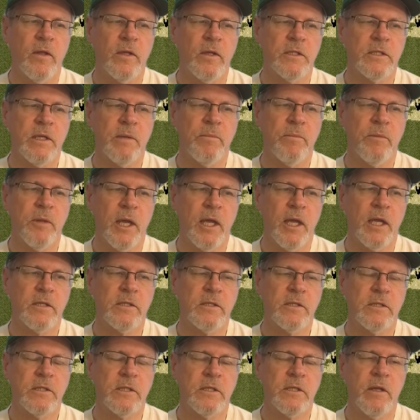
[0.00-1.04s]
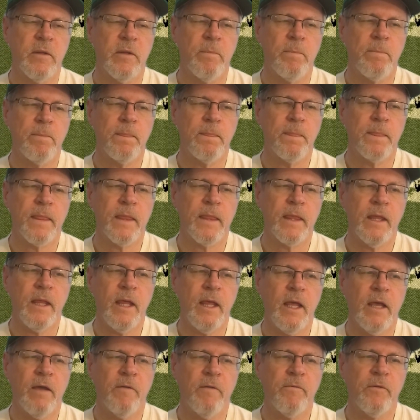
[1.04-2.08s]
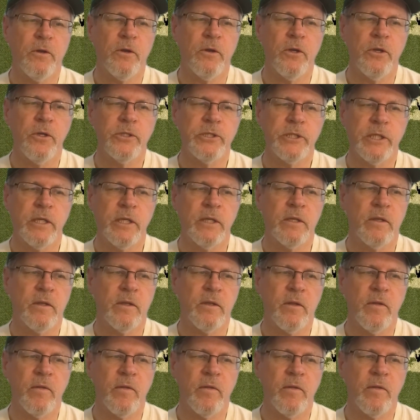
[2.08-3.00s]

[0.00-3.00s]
some things if you're using